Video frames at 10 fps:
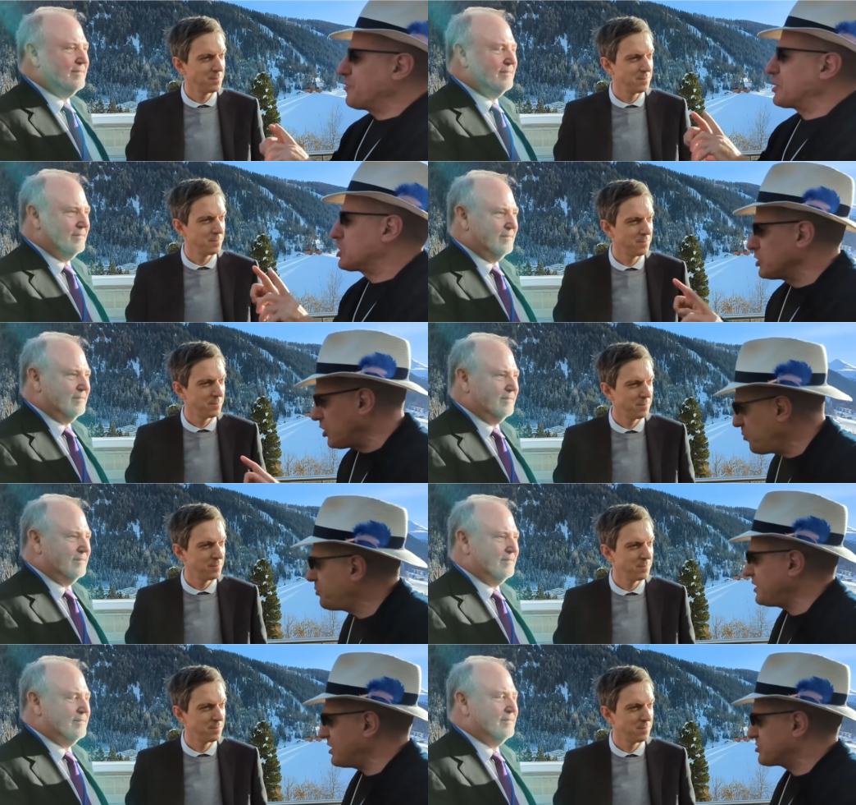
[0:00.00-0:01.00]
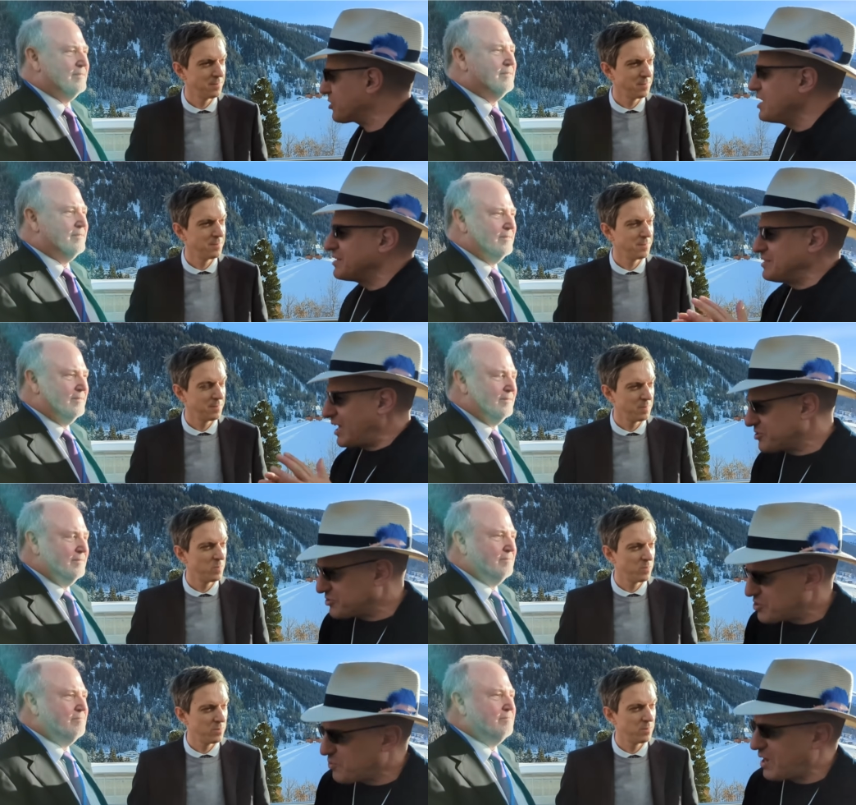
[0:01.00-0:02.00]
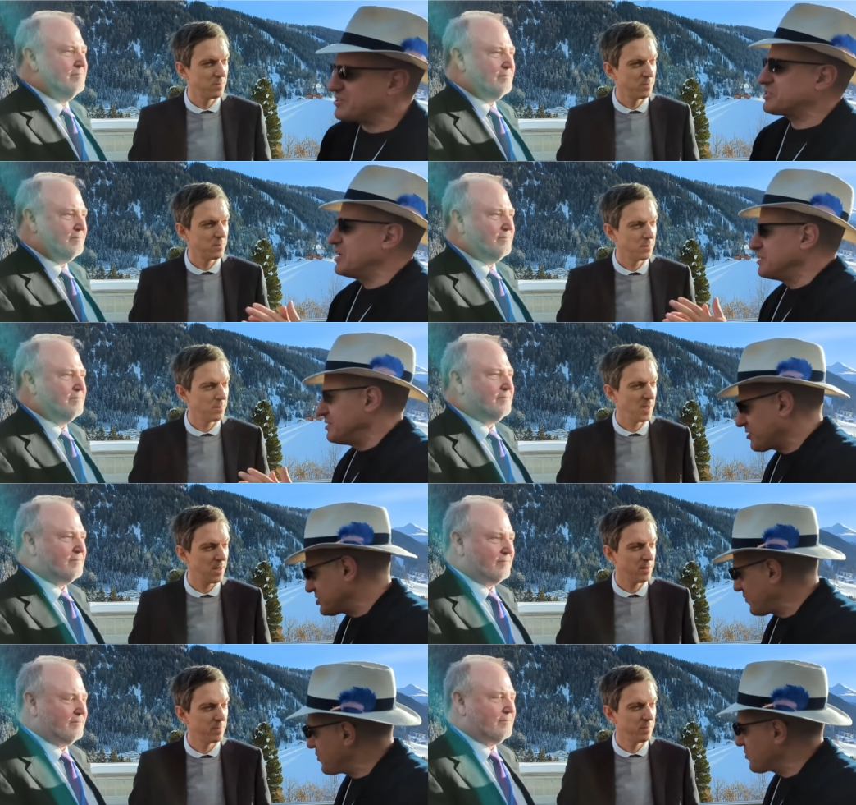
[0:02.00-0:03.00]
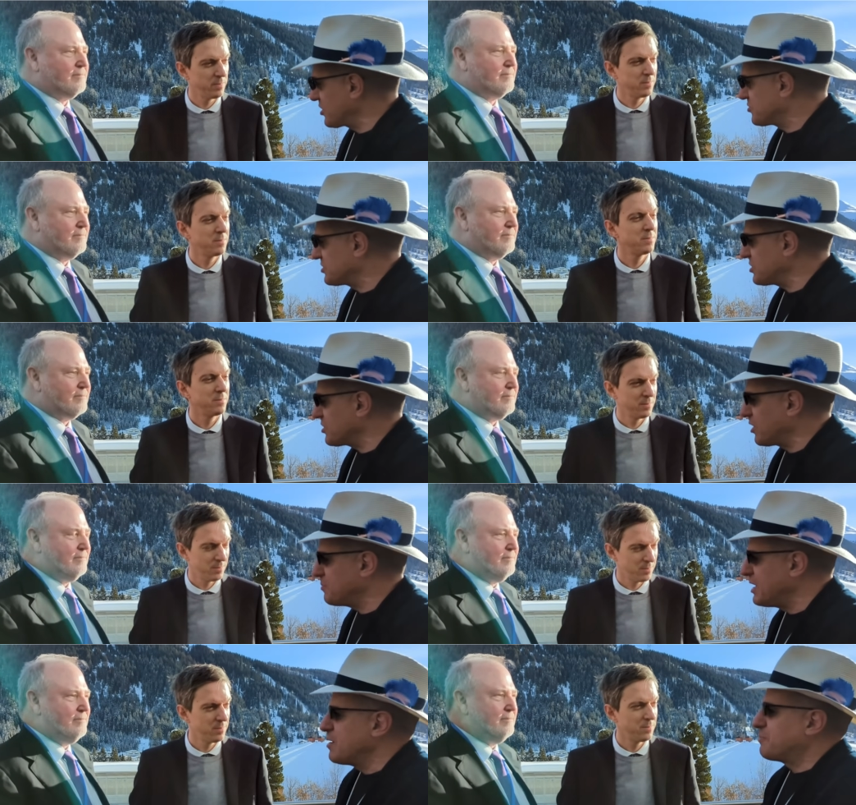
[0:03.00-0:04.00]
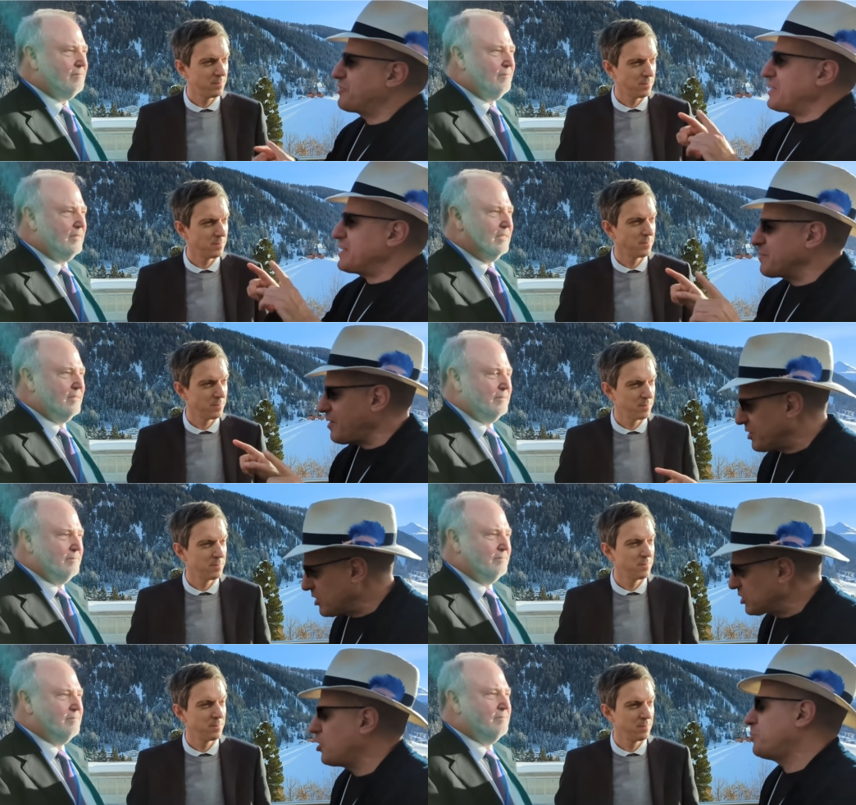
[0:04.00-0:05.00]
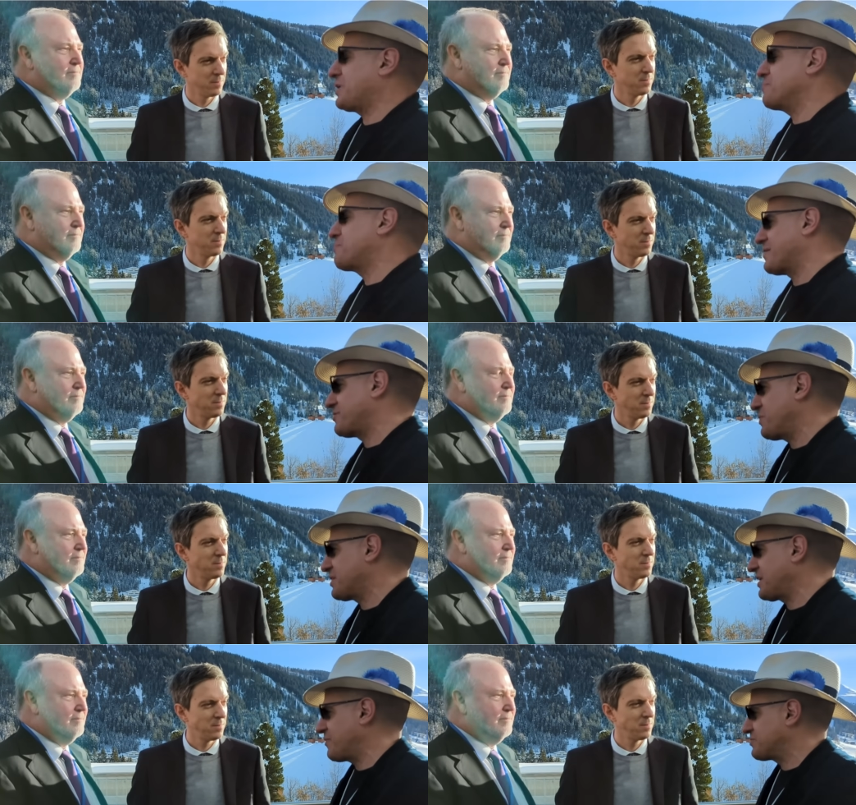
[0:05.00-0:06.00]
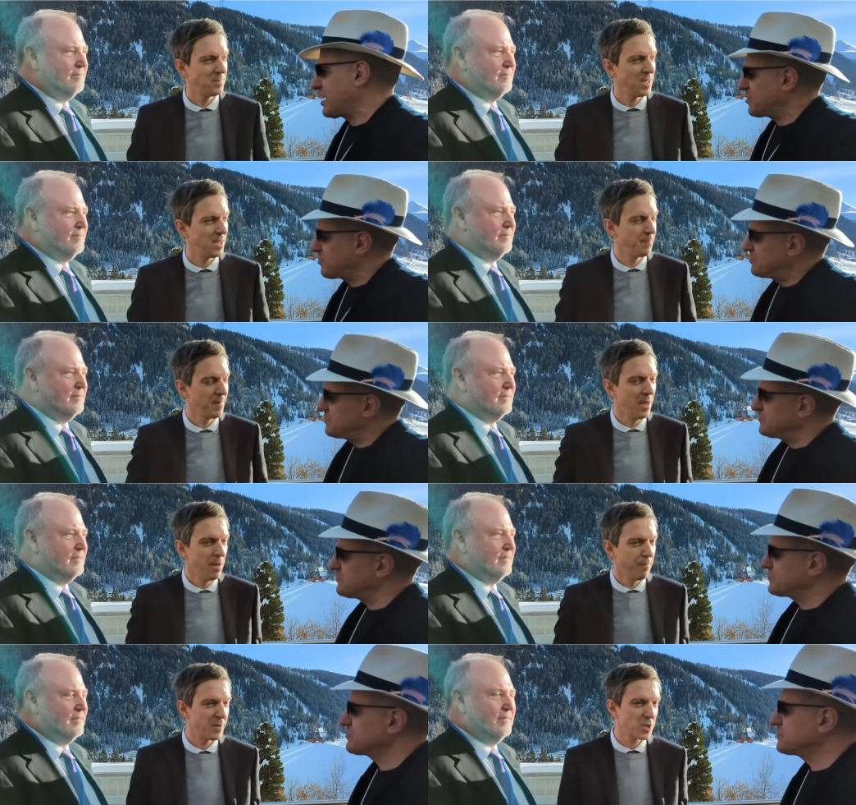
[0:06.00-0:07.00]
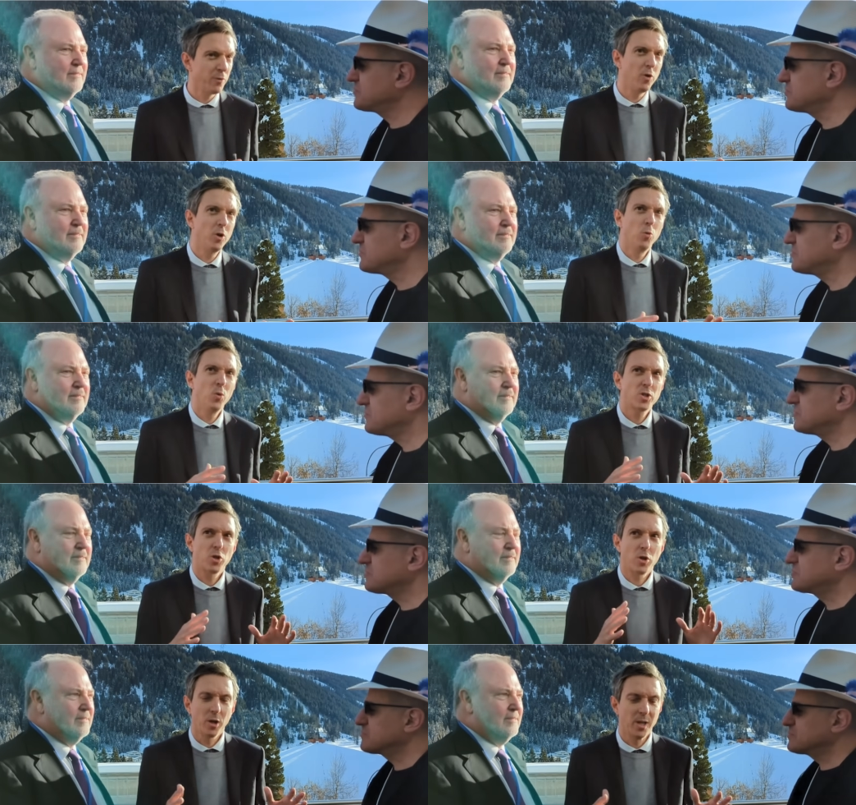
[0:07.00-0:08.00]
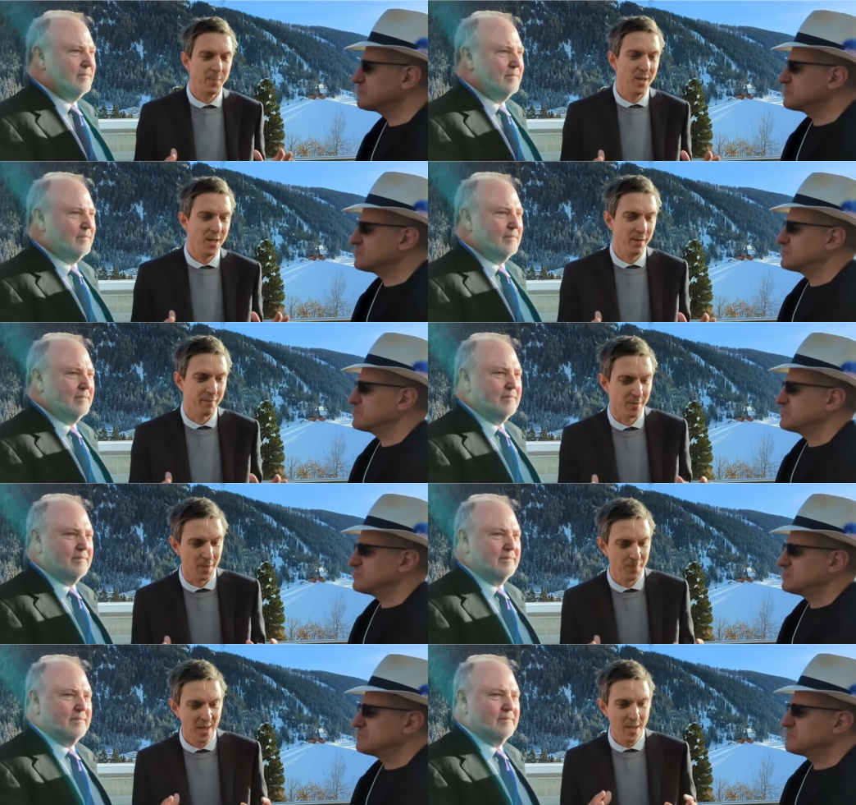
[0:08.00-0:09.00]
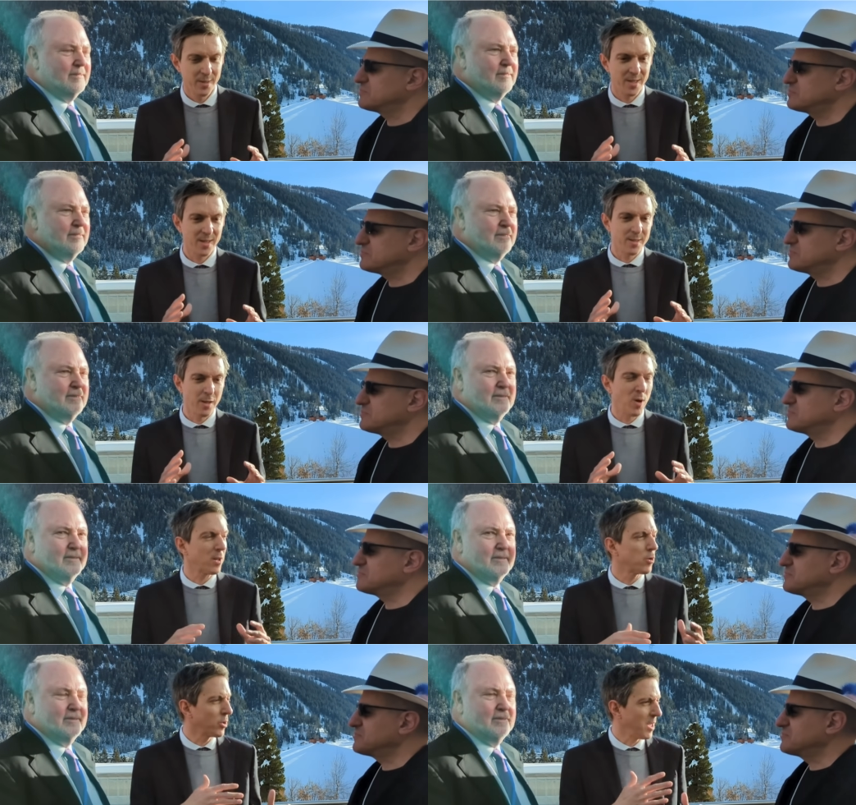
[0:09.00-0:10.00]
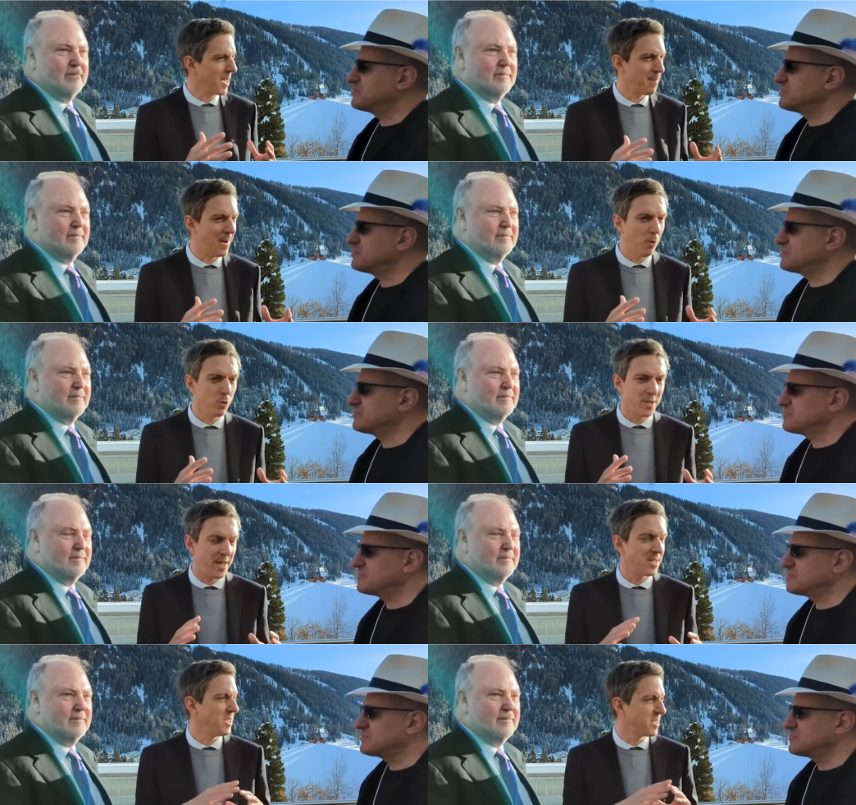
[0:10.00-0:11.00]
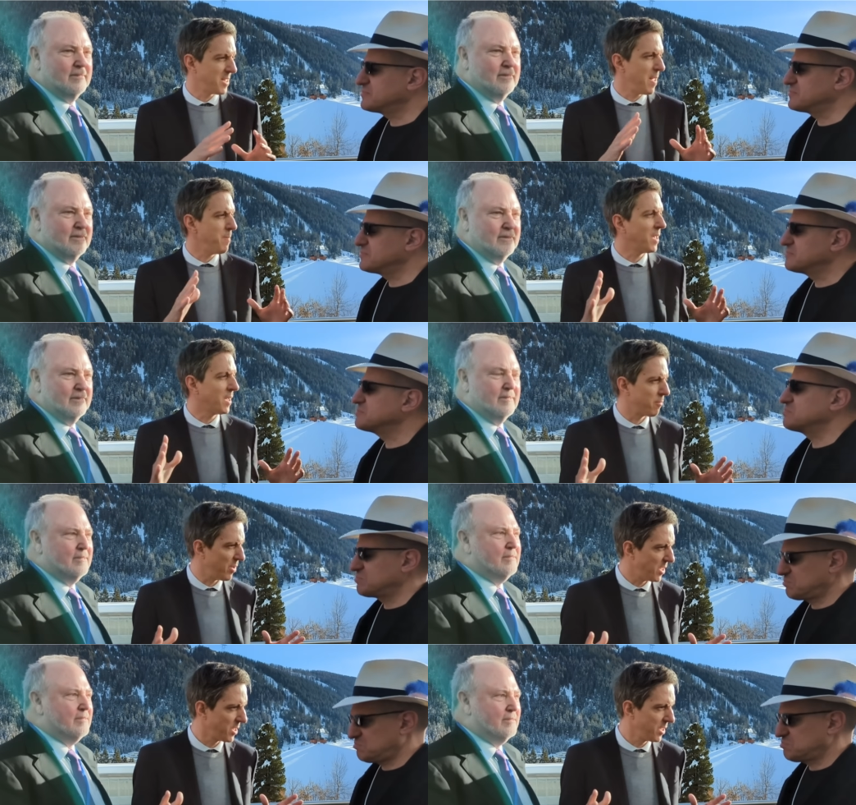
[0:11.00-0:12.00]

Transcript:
Speaker 1: the global nature, not just US, not just a few countries in Europe, but thinking about the global impact that we can have
Speaker 2: together. Yeah. First of all, we strongly believe uh, that uh, we are talking about a systemic risk.